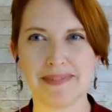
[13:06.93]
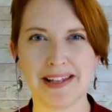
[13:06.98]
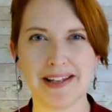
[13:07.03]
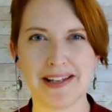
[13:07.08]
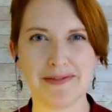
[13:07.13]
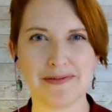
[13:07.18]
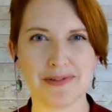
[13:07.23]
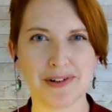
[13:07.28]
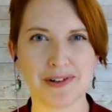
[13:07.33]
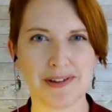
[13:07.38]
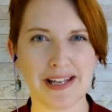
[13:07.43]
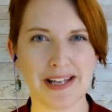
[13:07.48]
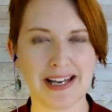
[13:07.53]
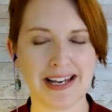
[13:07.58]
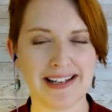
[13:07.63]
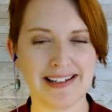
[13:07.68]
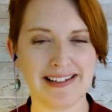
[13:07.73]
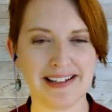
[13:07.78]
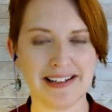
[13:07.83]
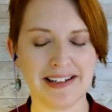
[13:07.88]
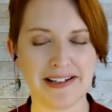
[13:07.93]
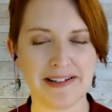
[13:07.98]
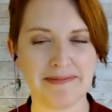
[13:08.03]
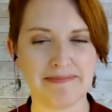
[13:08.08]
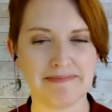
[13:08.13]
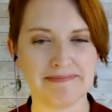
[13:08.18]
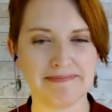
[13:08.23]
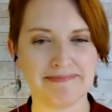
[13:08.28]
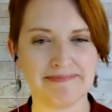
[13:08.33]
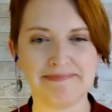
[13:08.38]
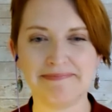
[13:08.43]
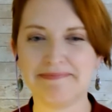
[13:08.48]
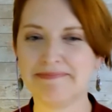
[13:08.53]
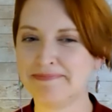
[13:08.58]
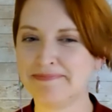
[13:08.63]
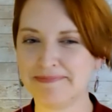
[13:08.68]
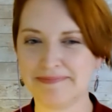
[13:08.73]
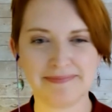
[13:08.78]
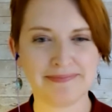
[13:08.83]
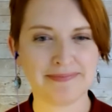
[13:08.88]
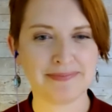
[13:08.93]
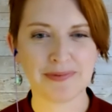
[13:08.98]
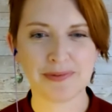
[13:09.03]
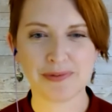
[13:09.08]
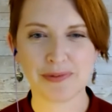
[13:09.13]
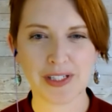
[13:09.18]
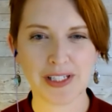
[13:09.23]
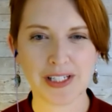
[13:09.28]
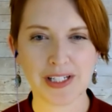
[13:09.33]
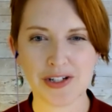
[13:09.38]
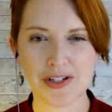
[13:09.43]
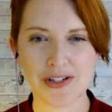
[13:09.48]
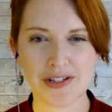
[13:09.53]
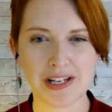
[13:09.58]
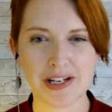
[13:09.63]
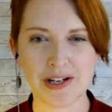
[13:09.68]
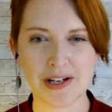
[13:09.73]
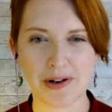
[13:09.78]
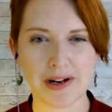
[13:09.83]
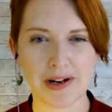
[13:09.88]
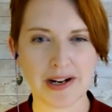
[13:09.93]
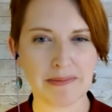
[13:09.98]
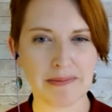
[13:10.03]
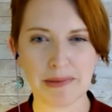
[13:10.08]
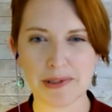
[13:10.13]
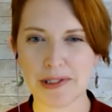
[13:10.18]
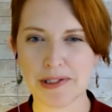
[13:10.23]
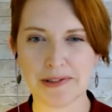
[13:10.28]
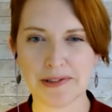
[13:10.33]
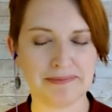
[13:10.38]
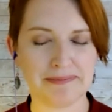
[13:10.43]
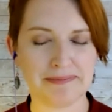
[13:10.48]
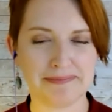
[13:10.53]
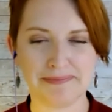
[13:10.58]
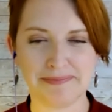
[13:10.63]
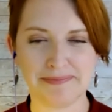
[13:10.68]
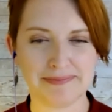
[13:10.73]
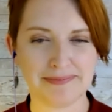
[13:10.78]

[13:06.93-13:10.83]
and for that really just incredible